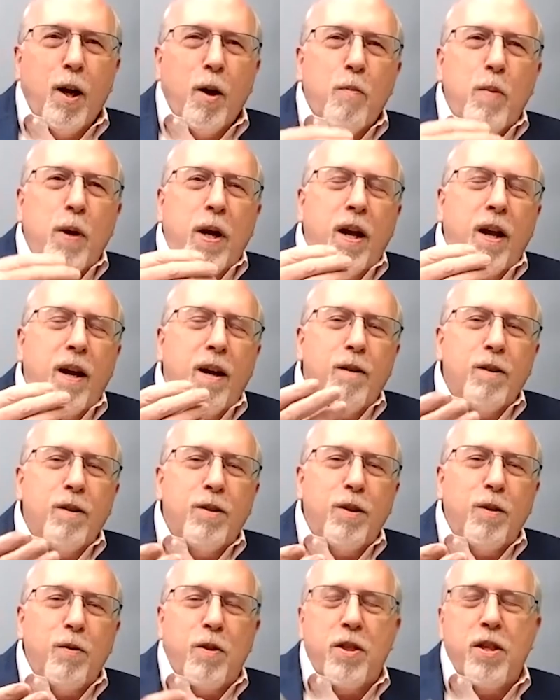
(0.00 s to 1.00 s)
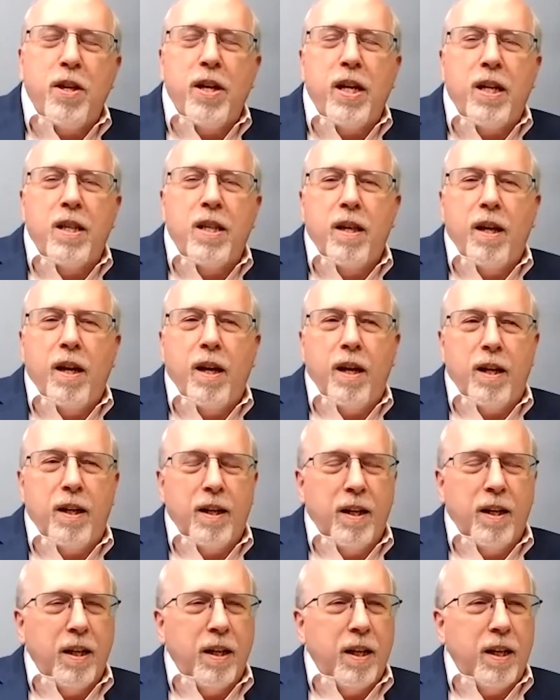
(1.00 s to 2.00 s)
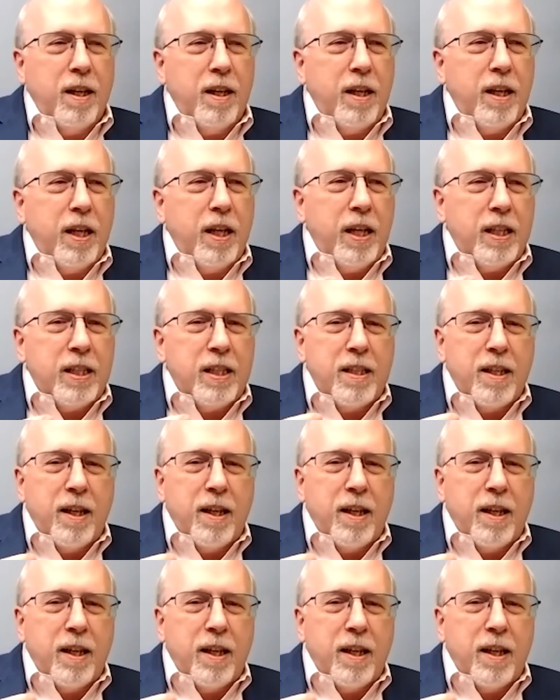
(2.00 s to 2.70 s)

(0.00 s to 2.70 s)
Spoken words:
But I also think that it's